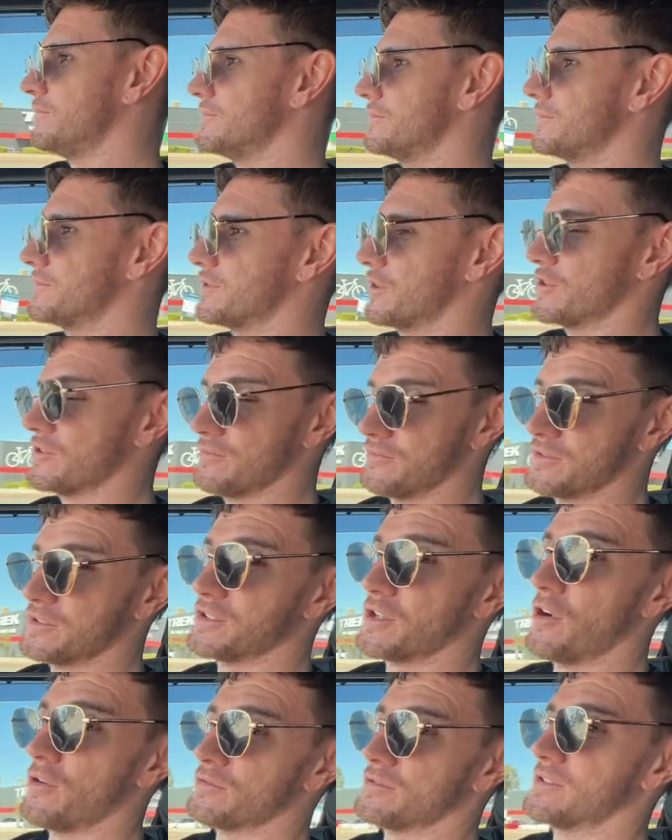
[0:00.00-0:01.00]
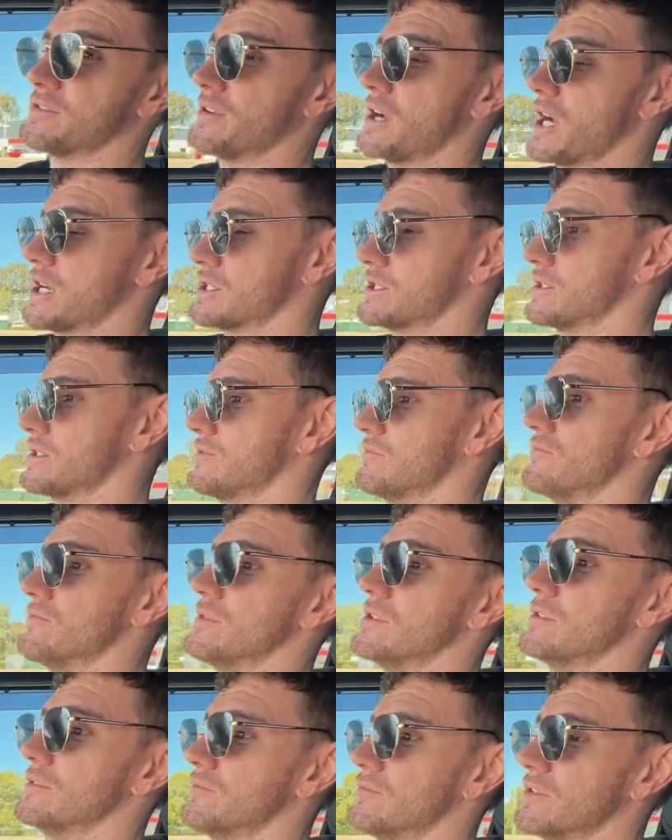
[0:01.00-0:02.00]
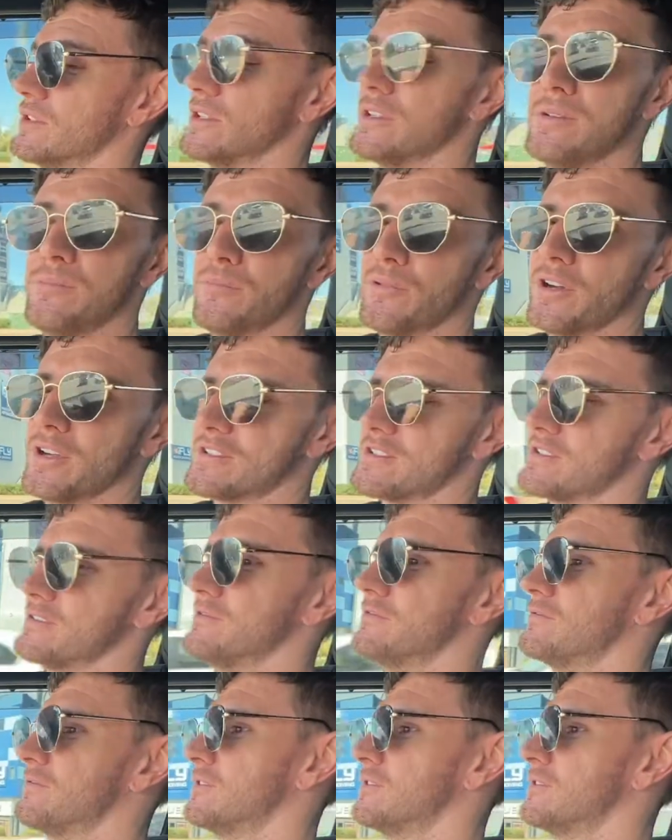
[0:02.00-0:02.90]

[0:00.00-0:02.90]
So the results are actually really, really impressive.